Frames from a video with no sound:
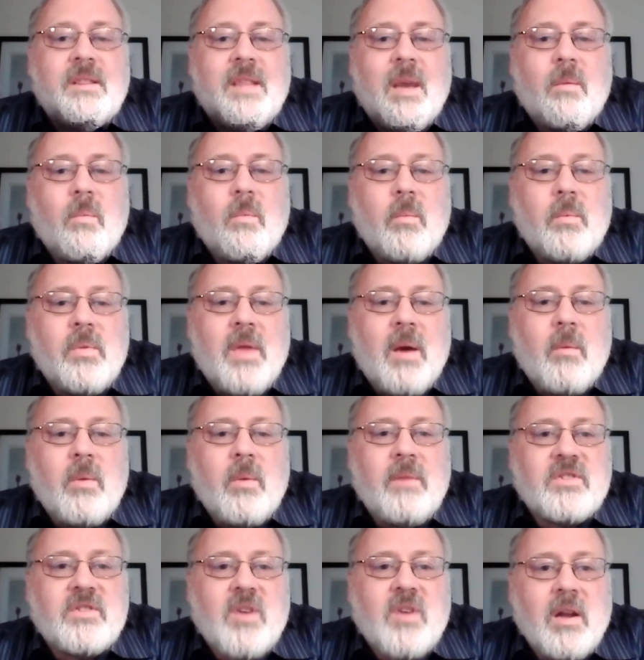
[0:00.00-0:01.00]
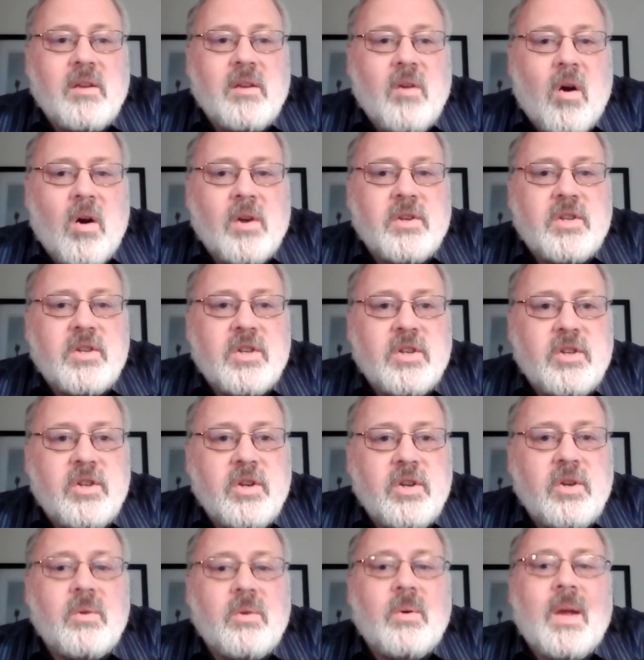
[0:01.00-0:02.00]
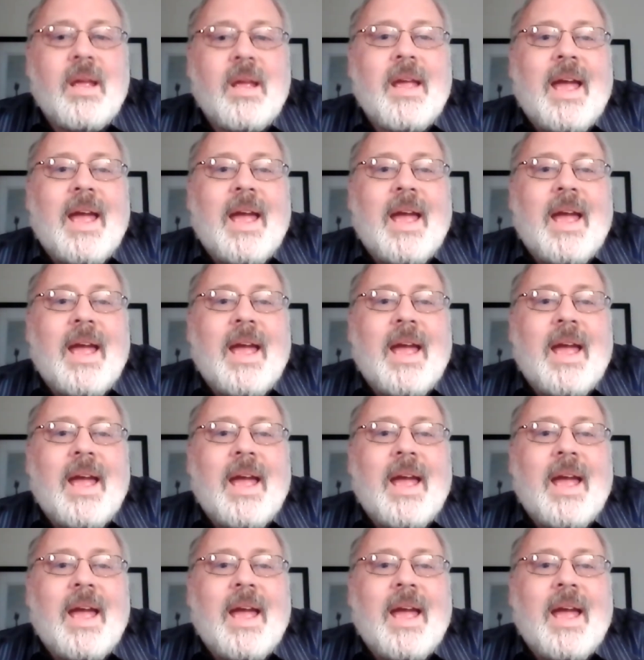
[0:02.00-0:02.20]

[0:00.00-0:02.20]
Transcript: that that we've signed on to do,